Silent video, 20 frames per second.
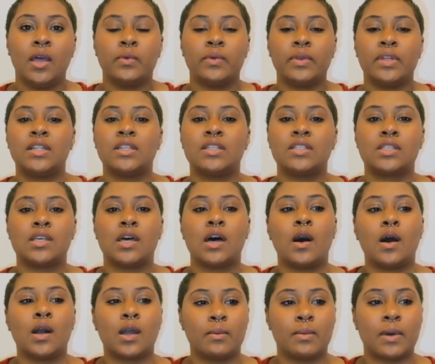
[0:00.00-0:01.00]
We need to
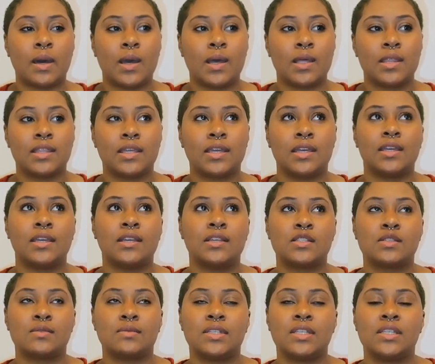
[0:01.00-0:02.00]
talk about
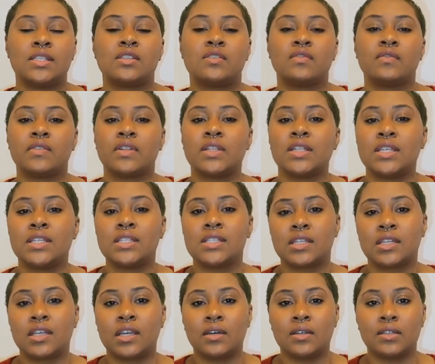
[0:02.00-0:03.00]
things. We need to release
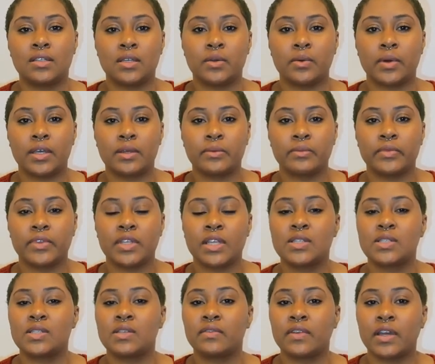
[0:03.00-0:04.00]
in a healthy way.
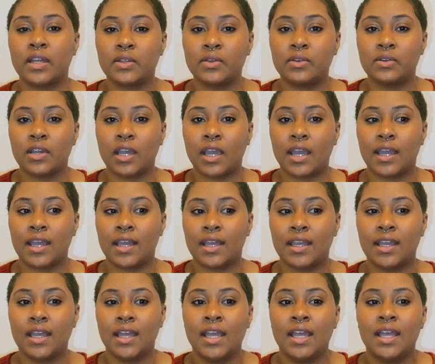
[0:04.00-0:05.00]
So if I do
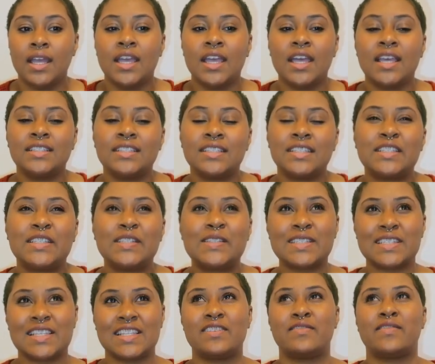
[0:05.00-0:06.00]
cry,
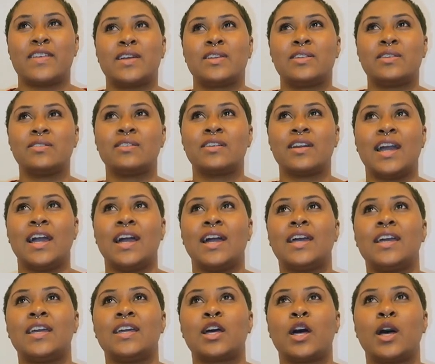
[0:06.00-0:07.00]
usually if I do
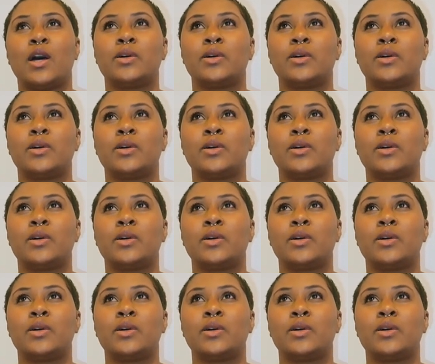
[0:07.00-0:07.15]
cry,